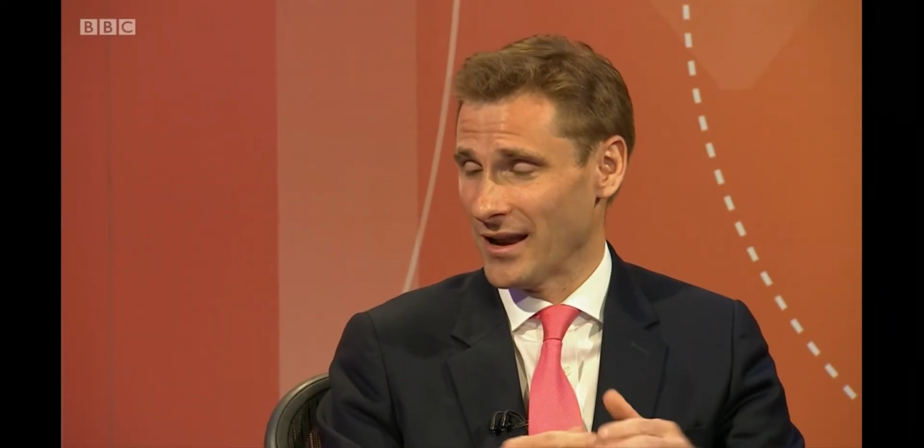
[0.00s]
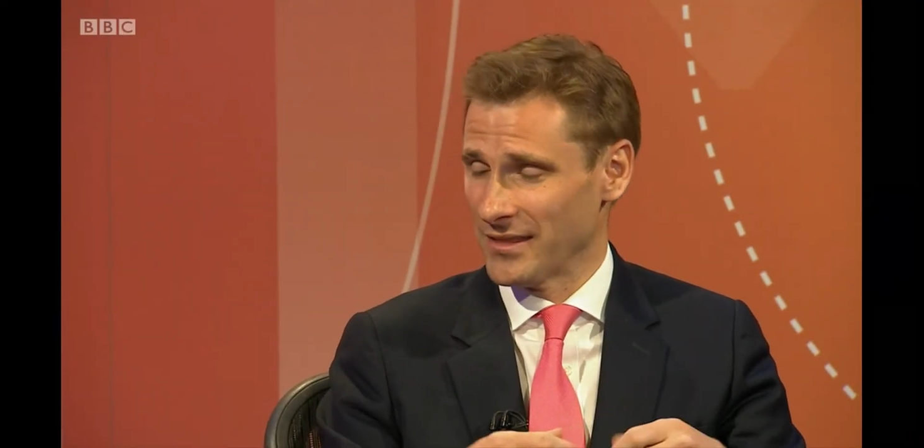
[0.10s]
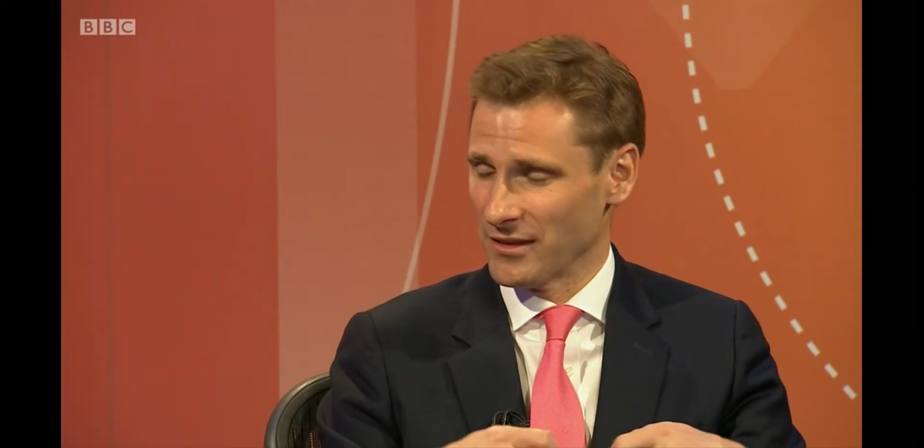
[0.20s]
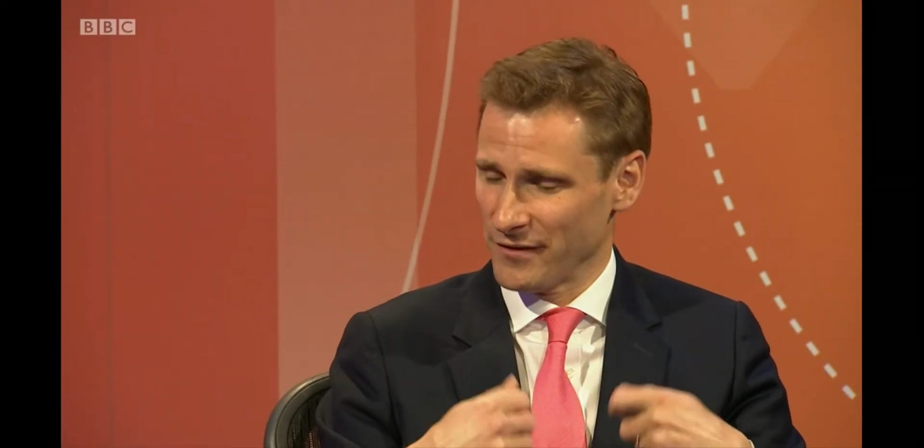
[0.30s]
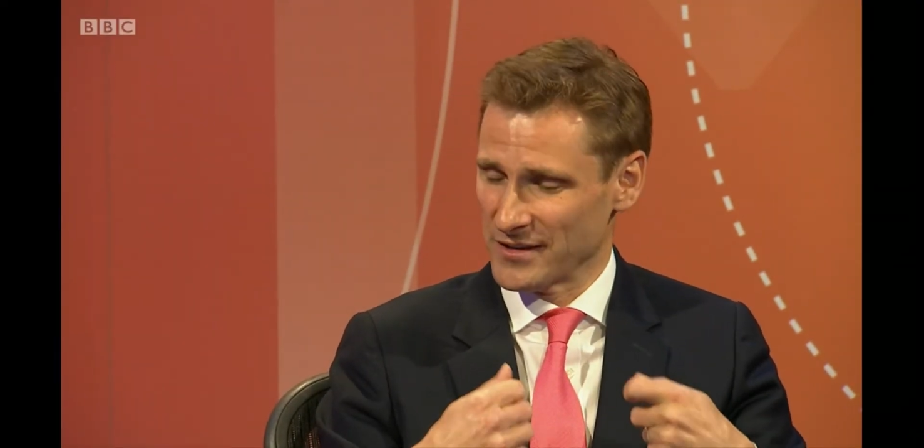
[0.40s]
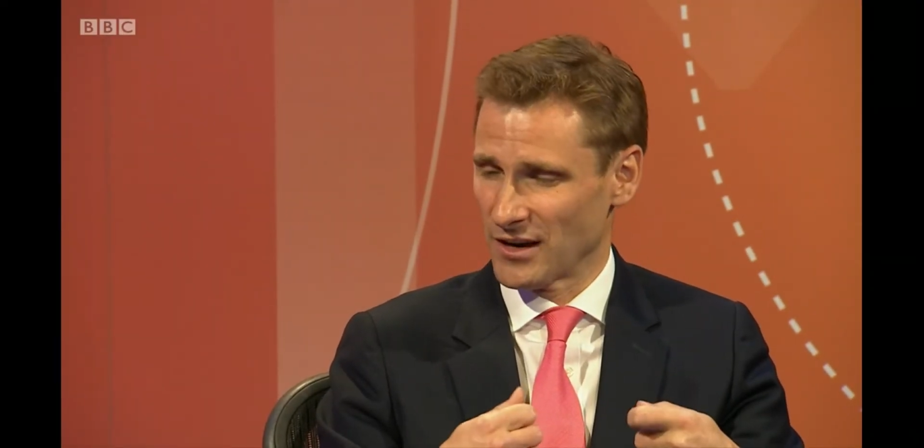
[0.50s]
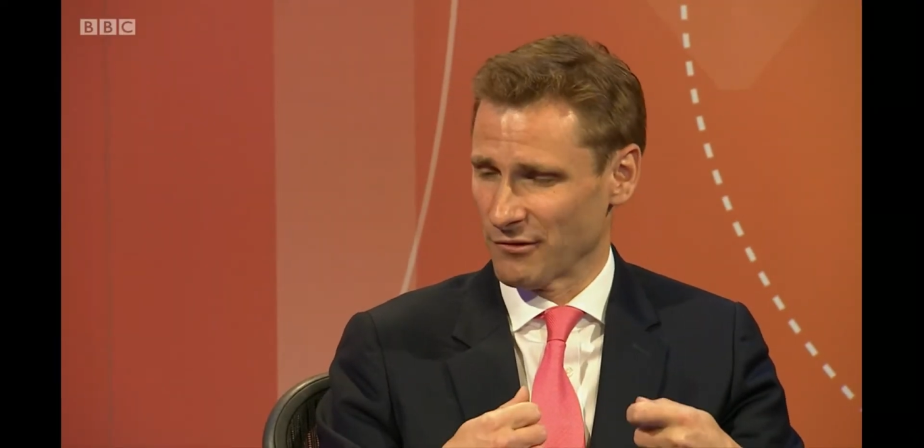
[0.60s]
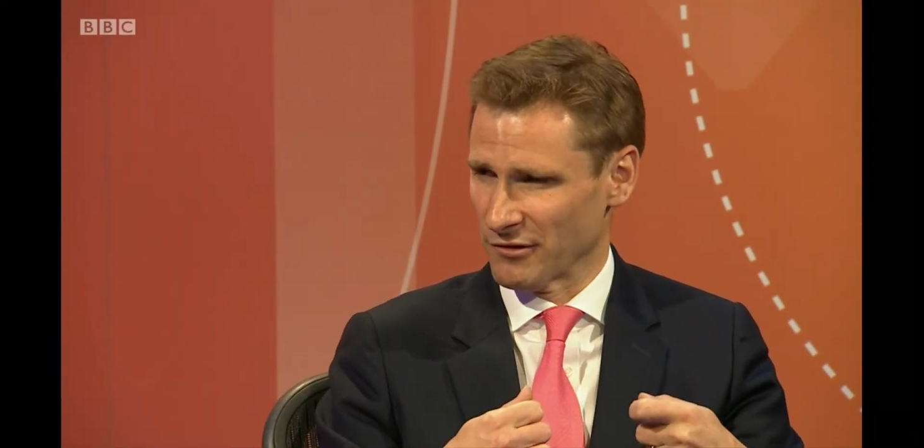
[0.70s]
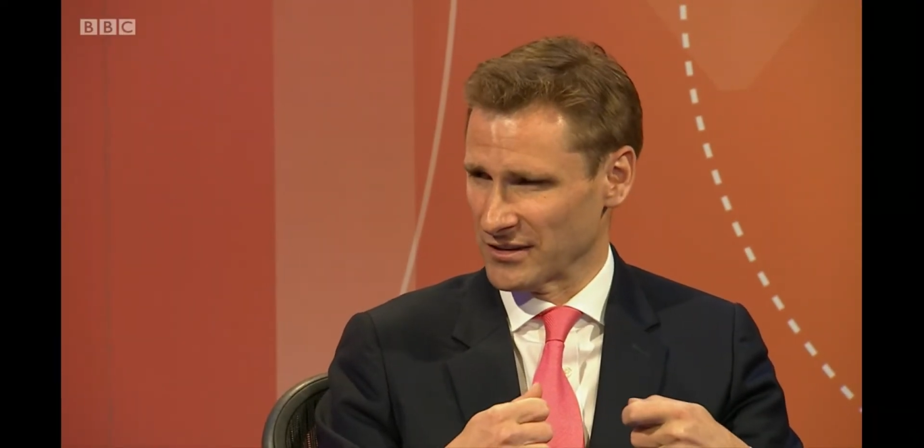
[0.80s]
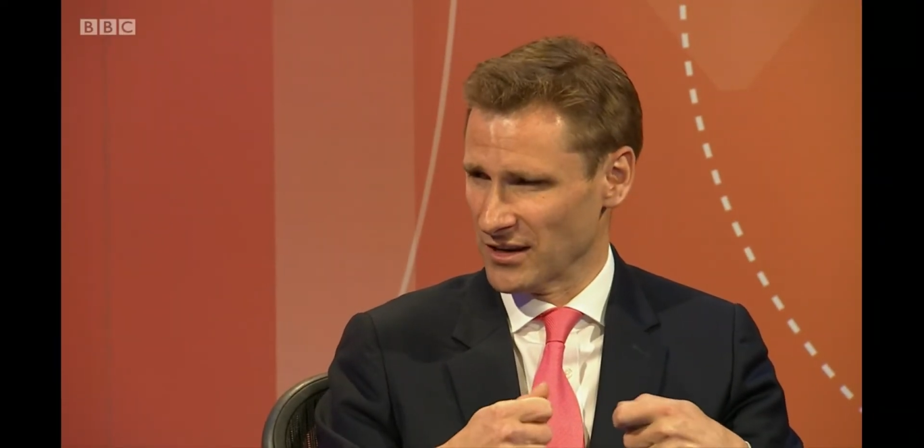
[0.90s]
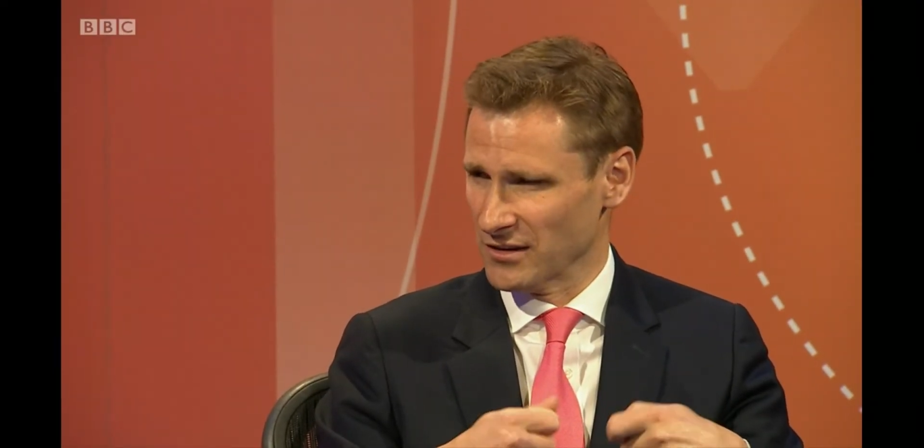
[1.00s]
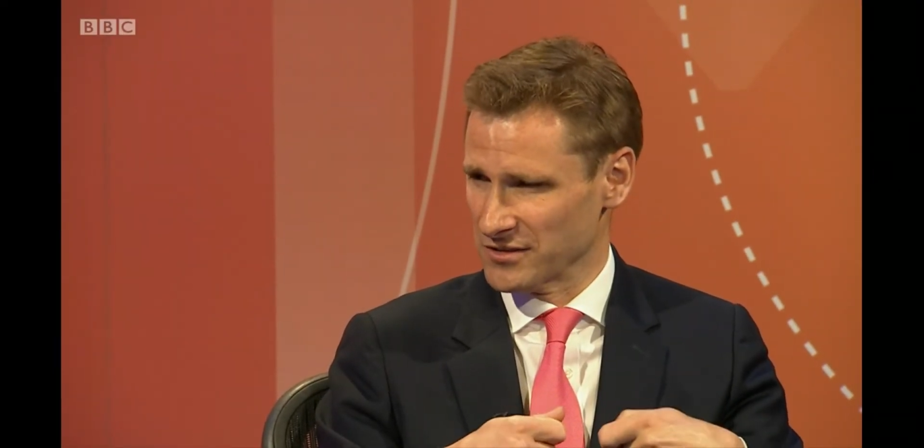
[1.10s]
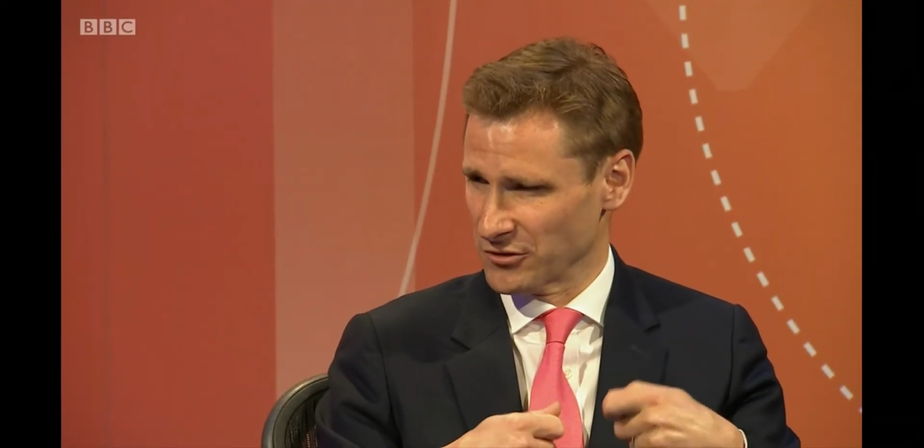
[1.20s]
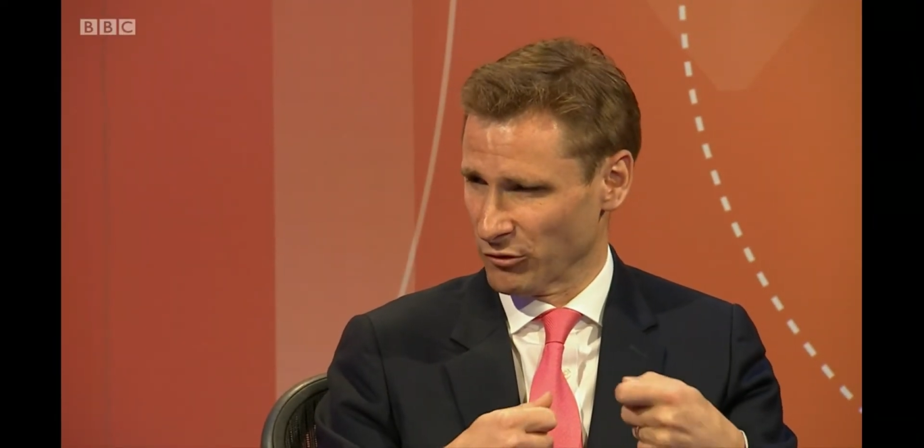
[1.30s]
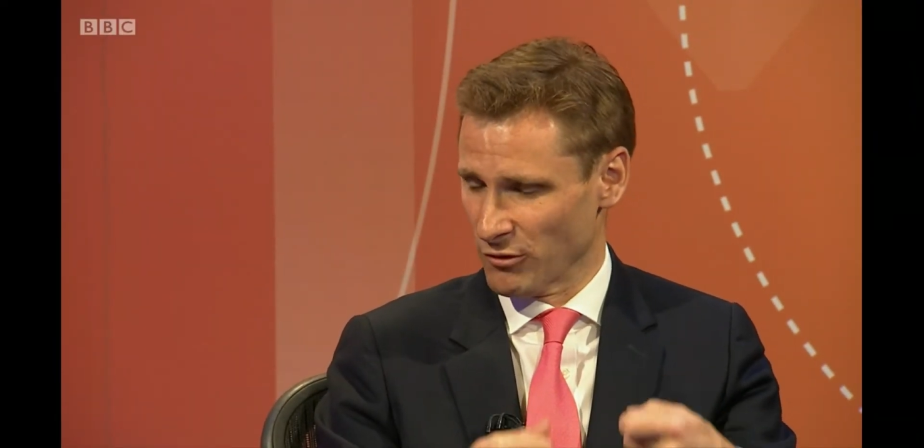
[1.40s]
And, and the face covering serves
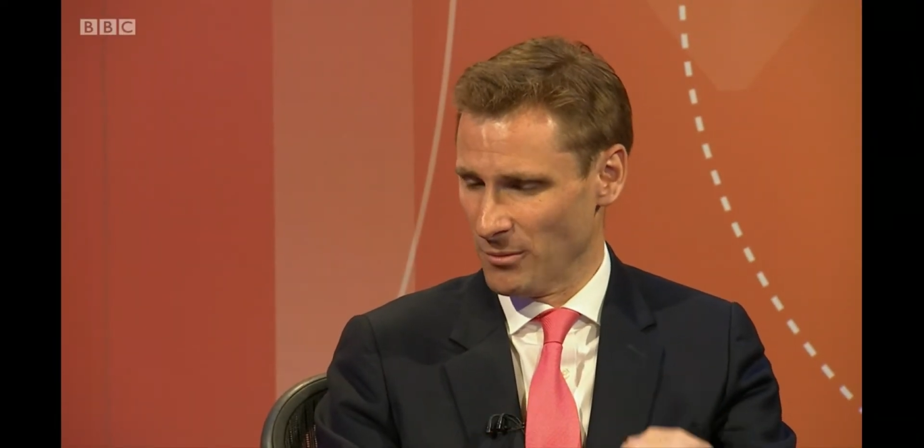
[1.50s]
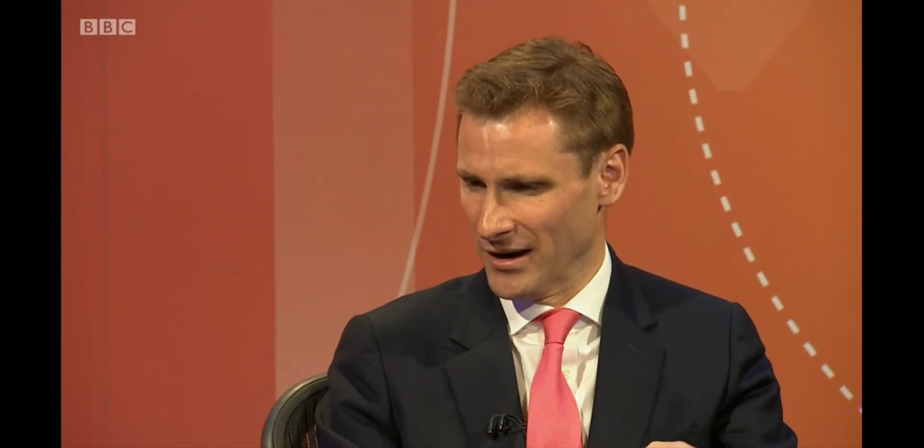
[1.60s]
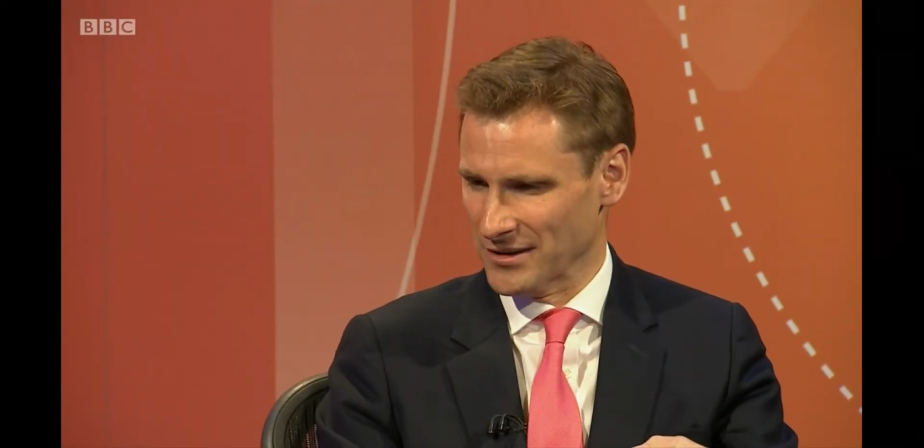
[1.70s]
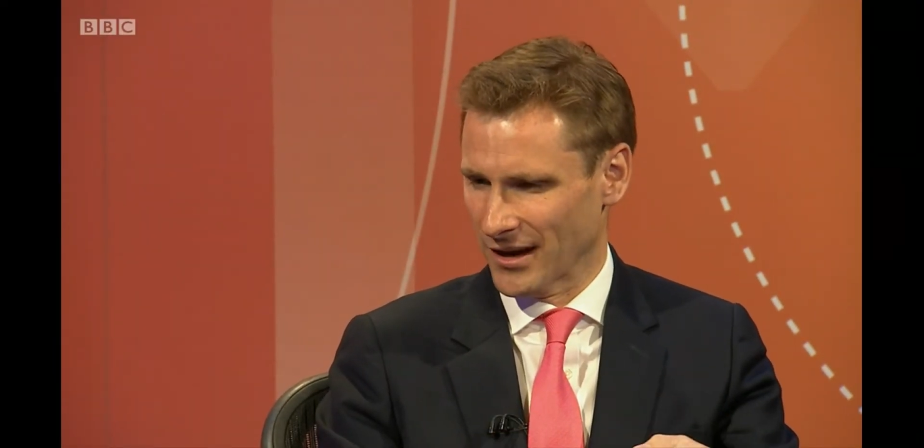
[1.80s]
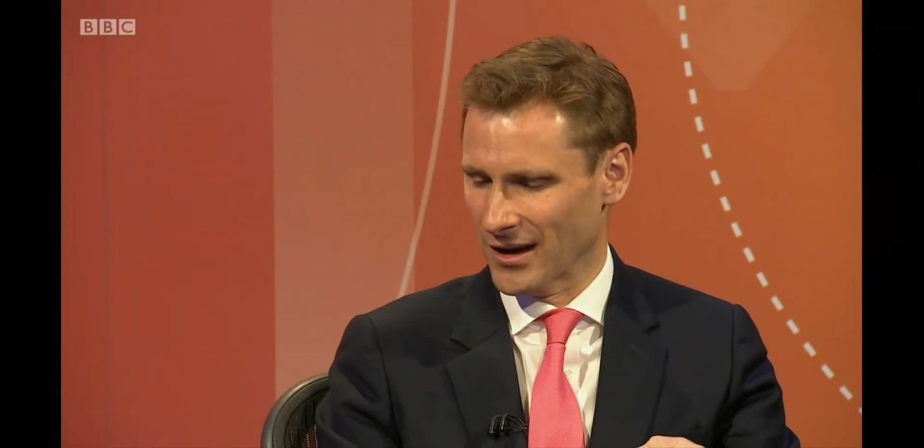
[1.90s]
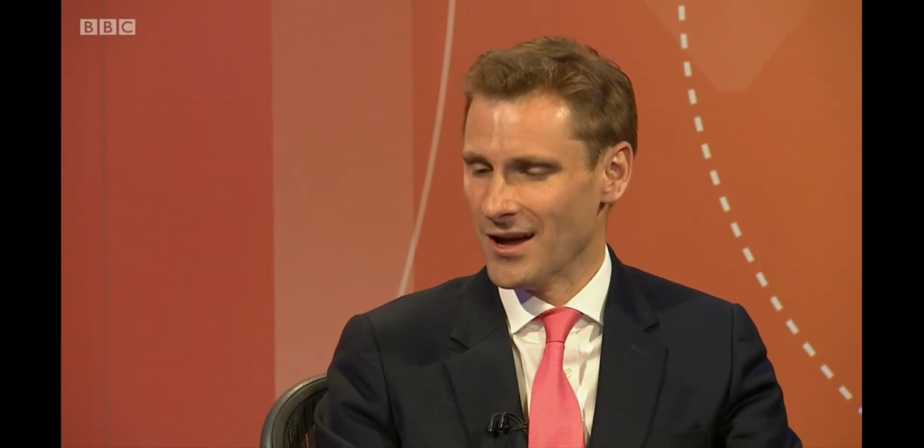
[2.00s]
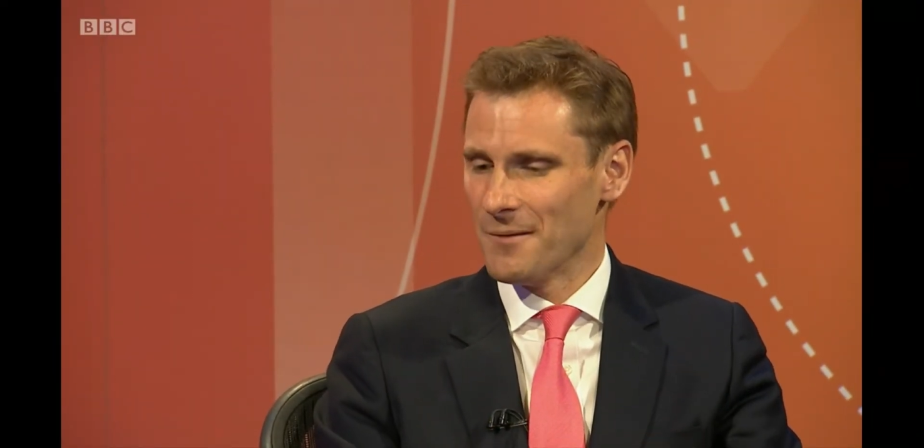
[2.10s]
as a sort of reminder